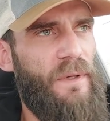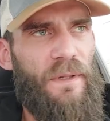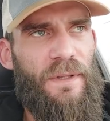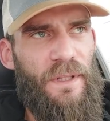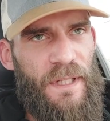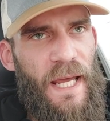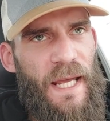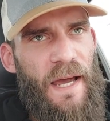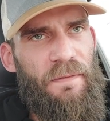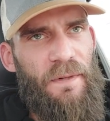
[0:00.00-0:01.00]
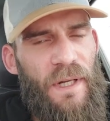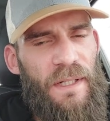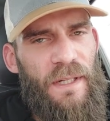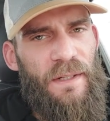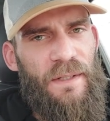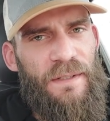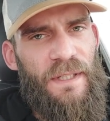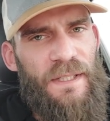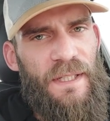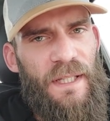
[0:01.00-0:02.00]
the day after I did a
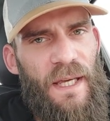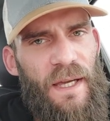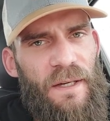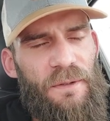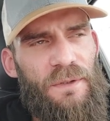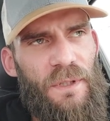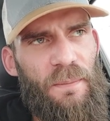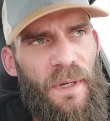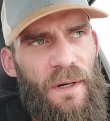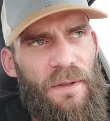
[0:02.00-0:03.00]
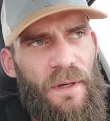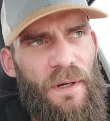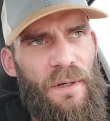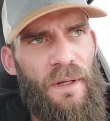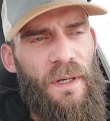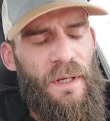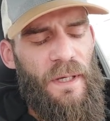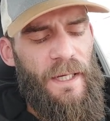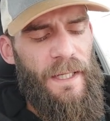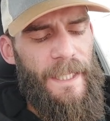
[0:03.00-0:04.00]
60k ultra marathon,
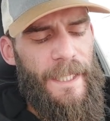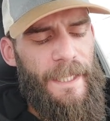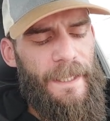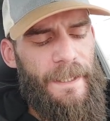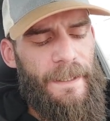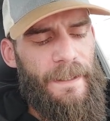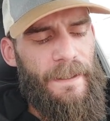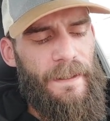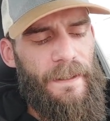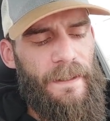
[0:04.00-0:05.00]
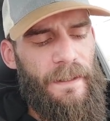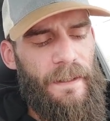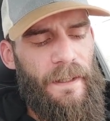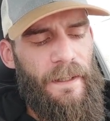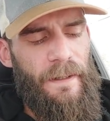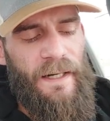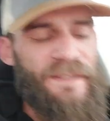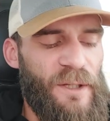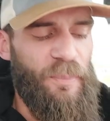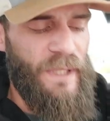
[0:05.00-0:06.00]
and I
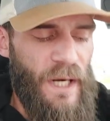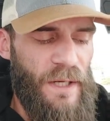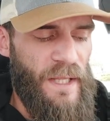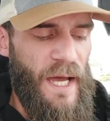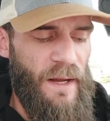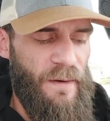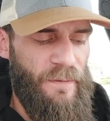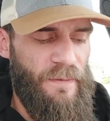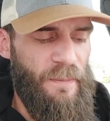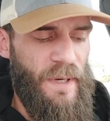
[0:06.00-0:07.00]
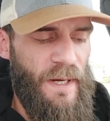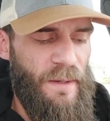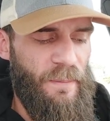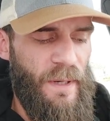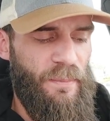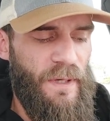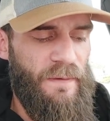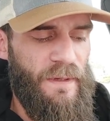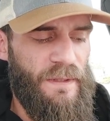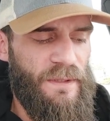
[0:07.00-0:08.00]
still PR'd that from my
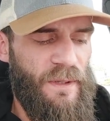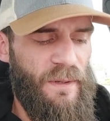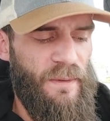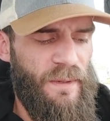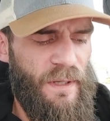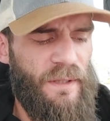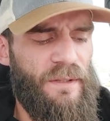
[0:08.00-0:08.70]
previous. So that